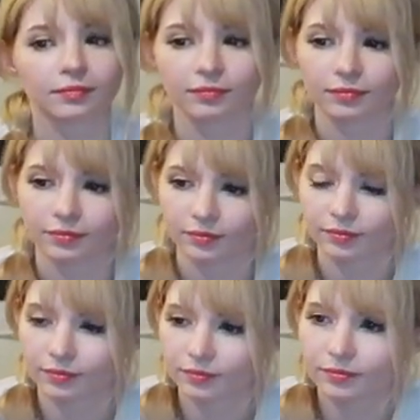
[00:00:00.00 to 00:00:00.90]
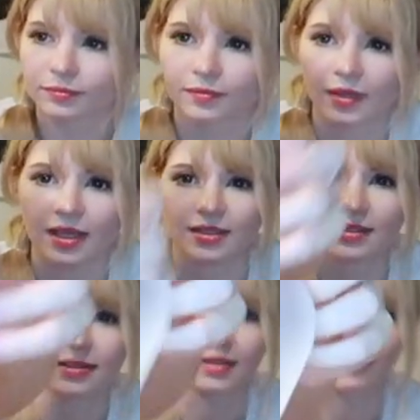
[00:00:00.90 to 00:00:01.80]

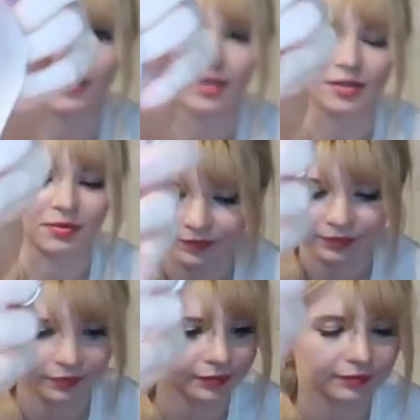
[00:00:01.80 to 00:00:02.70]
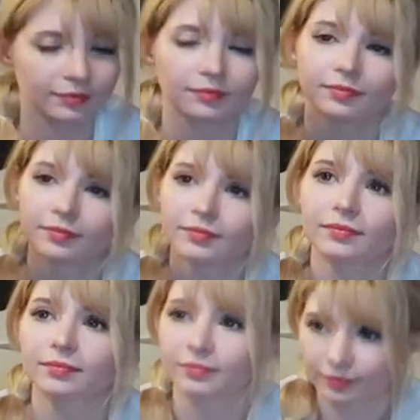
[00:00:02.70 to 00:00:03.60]

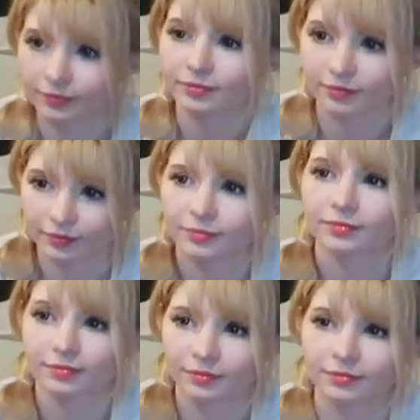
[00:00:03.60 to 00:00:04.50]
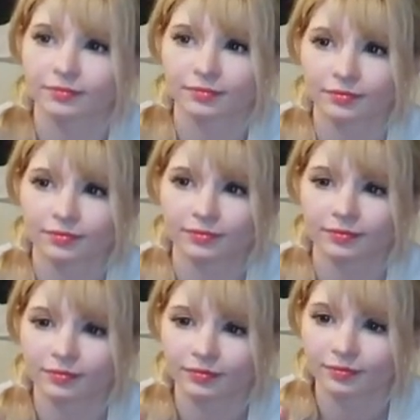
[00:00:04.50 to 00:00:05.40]

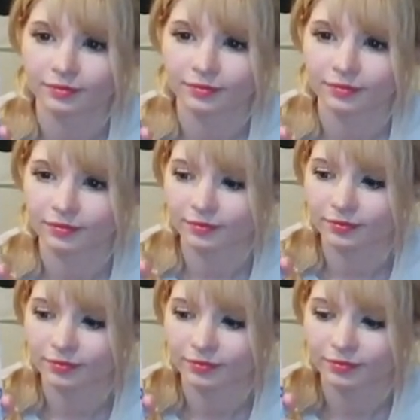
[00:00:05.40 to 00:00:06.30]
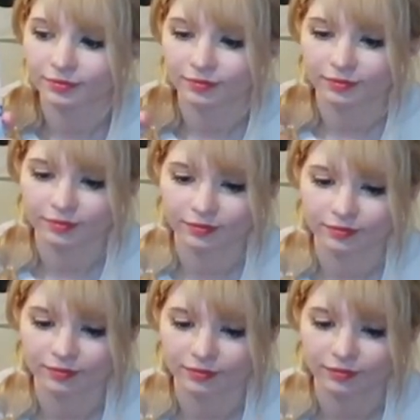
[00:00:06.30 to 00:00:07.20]

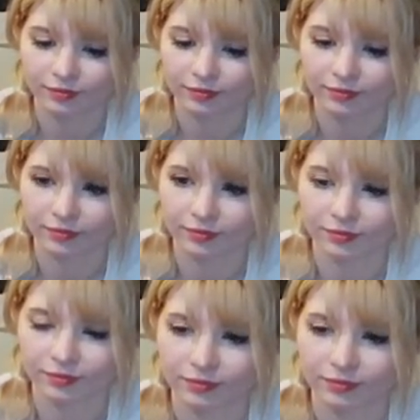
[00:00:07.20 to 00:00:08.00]
No words are spoken by the person on screen.